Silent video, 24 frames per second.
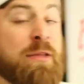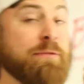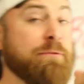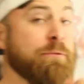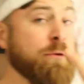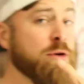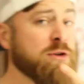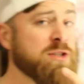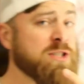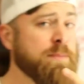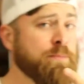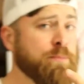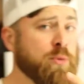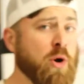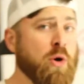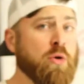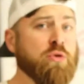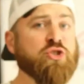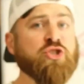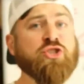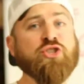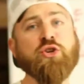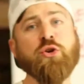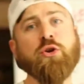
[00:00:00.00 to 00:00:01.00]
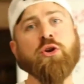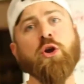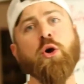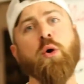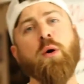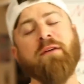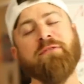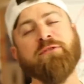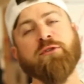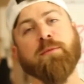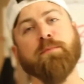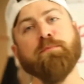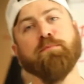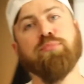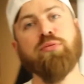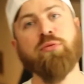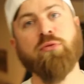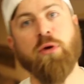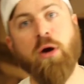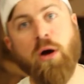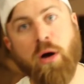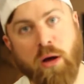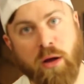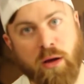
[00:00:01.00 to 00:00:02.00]
first approach is you could go after
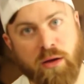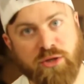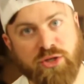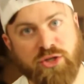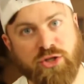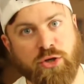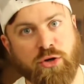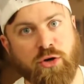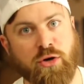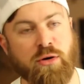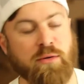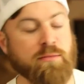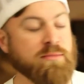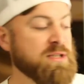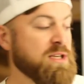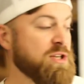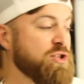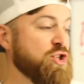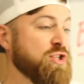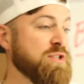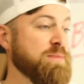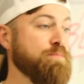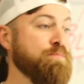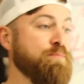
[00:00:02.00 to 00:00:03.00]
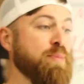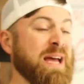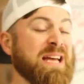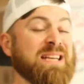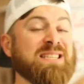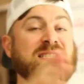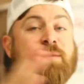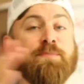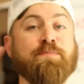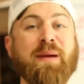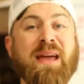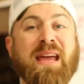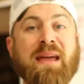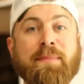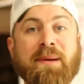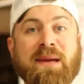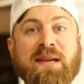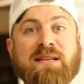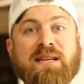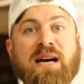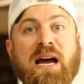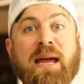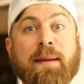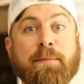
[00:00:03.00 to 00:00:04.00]
broad terms such as best
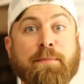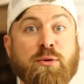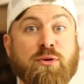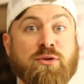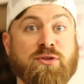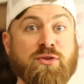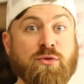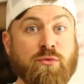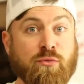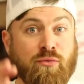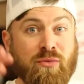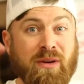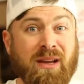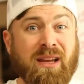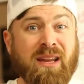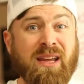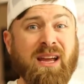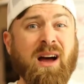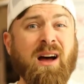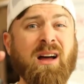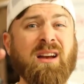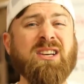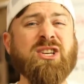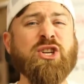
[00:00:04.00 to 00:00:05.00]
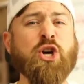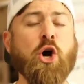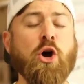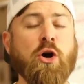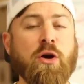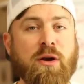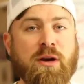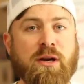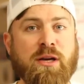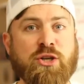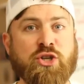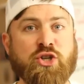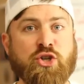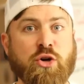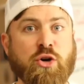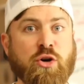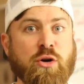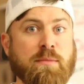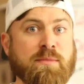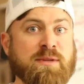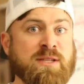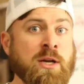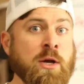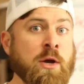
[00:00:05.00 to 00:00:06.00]
baby diapers, or really untargeted
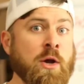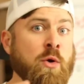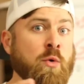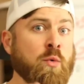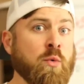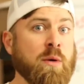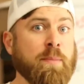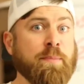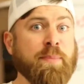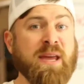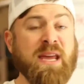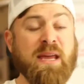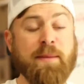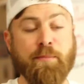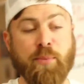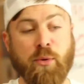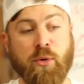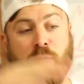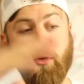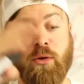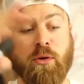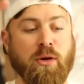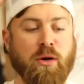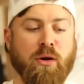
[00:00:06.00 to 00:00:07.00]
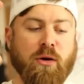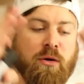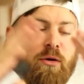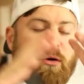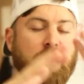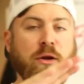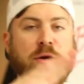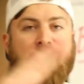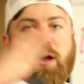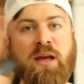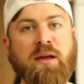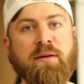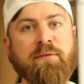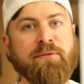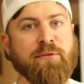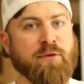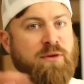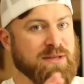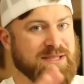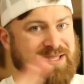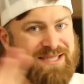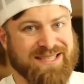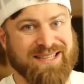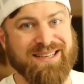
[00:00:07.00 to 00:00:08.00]
terms where people are looking
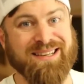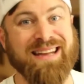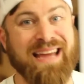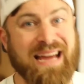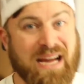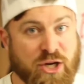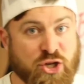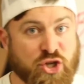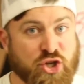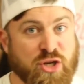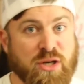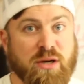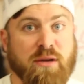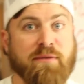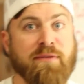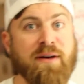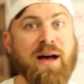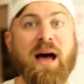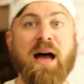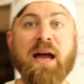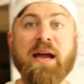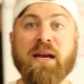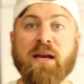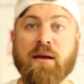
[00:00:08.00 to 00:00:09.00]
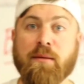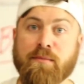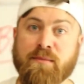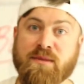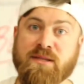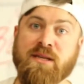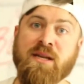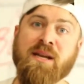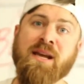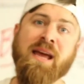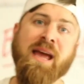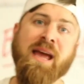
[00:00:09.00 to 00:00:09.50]
for a selection of items.